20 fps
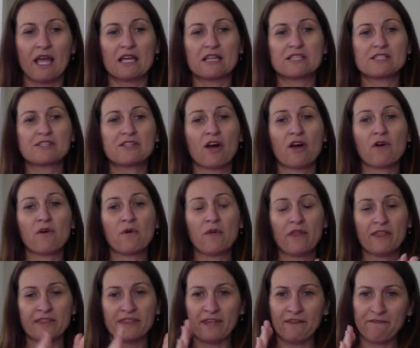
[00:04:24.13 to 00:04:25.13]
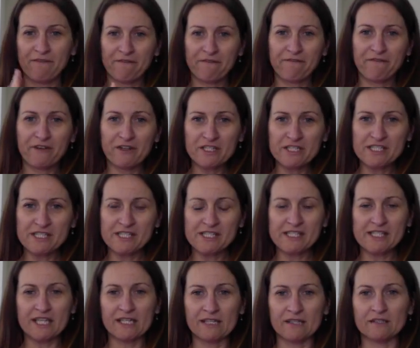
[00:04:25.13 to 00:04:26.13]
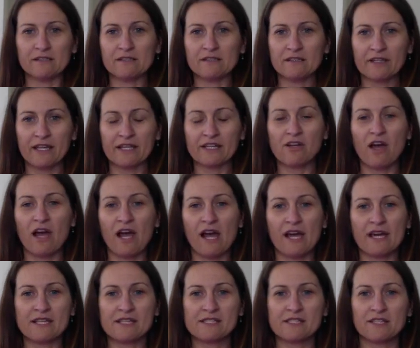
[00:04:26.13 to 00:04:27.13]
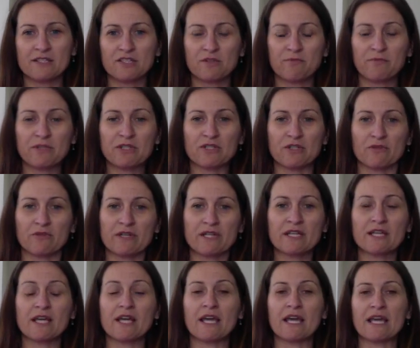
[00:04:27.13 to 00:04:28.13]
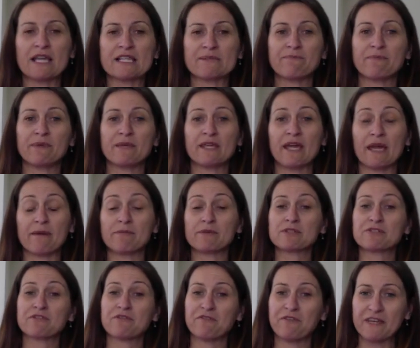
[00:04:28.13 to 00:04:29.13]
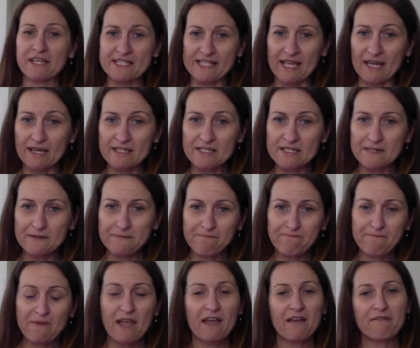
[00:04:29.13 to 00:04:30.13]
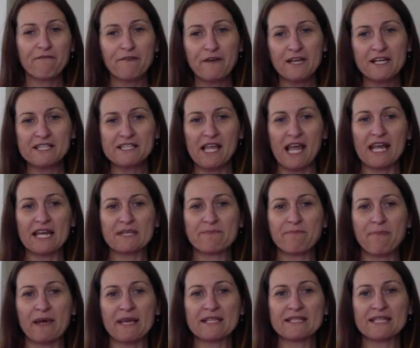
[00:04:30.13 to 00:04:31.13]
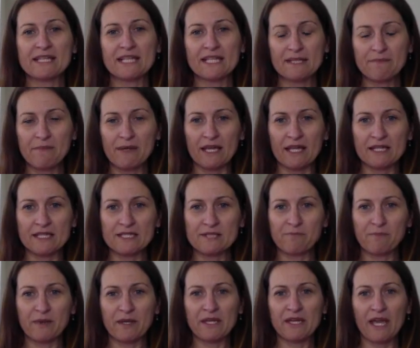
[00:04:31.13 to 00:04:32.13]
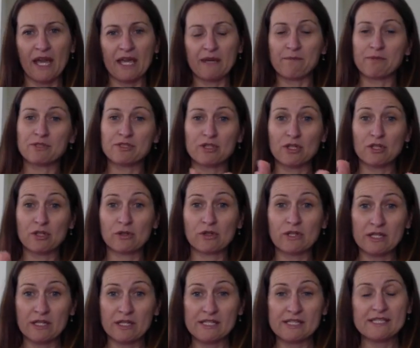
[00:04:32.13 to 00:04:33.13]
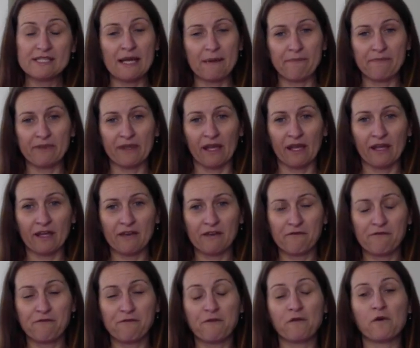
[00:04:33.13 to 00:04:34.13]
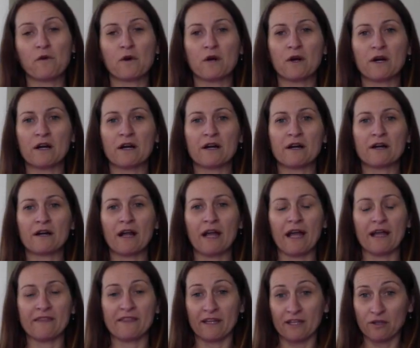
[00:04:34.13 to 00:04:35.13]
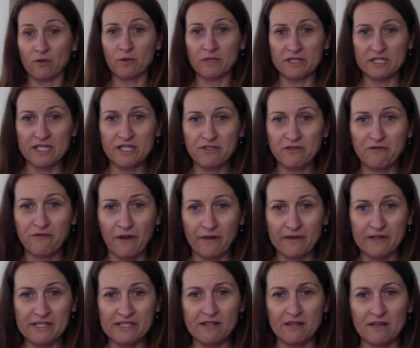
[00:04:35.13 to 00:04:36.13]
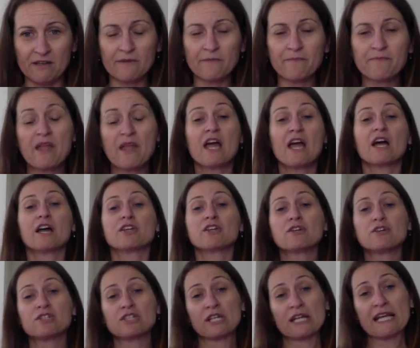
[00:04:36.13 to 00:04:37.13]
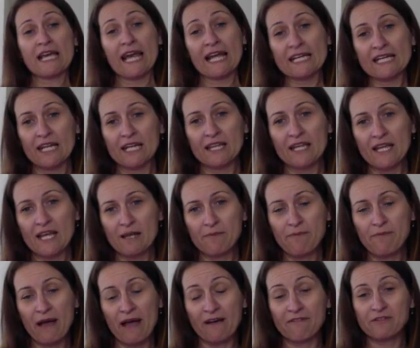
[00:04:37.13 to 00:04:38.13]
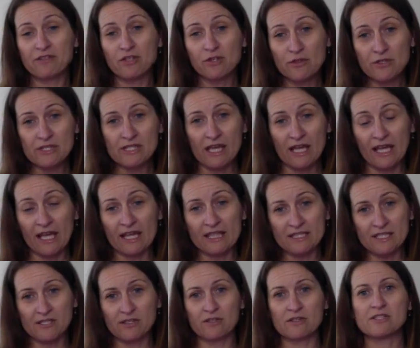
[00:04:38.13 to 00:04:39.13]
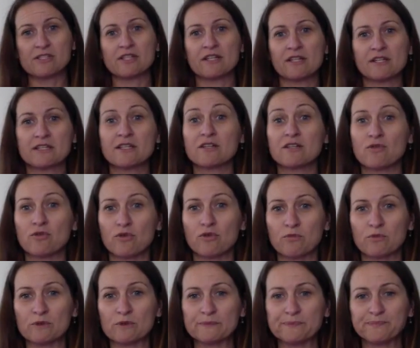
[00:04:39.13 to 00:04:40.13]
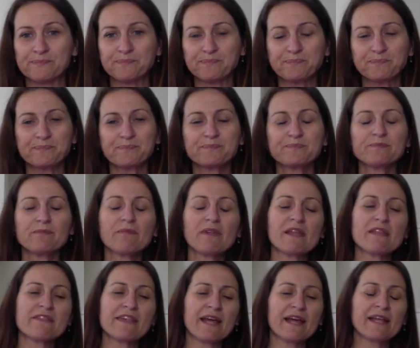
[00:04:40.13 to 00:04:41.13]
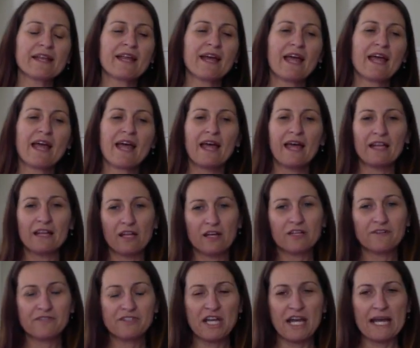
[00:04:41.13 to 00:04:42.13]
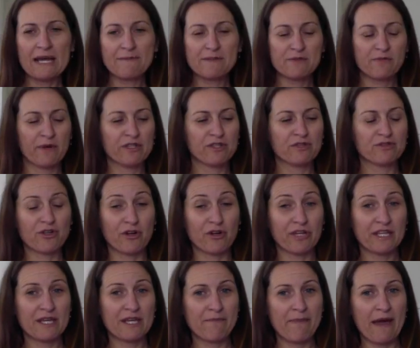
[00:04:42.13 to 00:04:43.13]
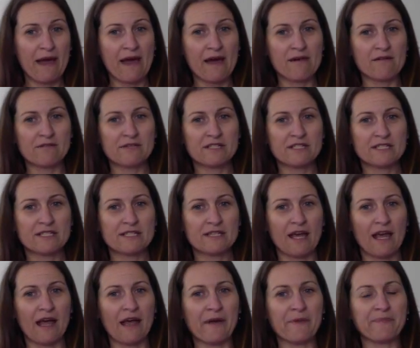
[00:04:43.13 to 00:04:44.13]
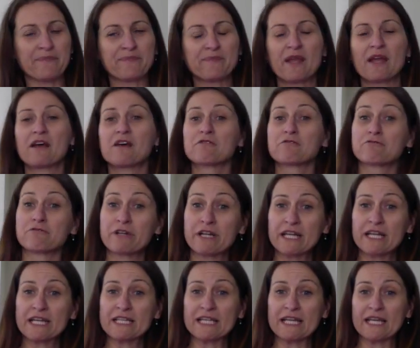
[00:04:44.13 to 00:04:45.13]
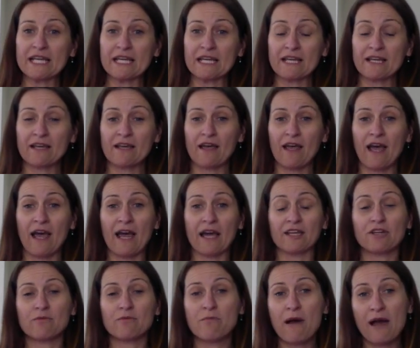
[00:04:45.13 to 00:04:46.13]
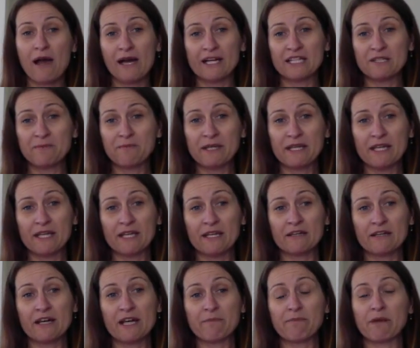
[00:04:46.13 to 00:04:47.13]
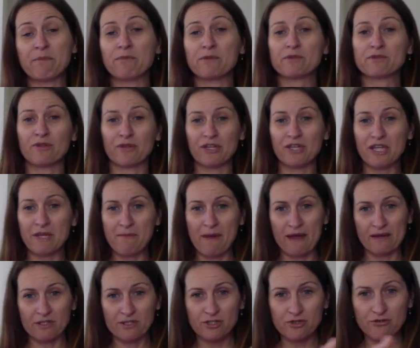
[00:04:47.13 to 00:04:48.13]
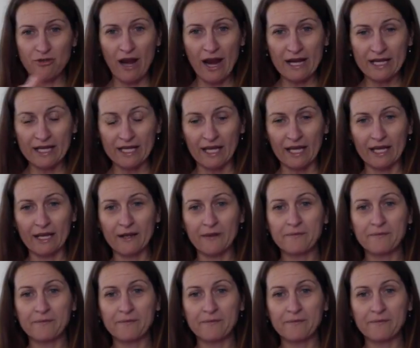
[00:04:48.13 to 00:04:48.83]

So the first skill that your eyes need to be doing is being able to fixate. Fixate basically means being able to look something for that you're wanting to focus on. Usually anything above 2 seconds is considered normal. Then a lot of times when you're talking about reading, you might be hearing people talking about tracking.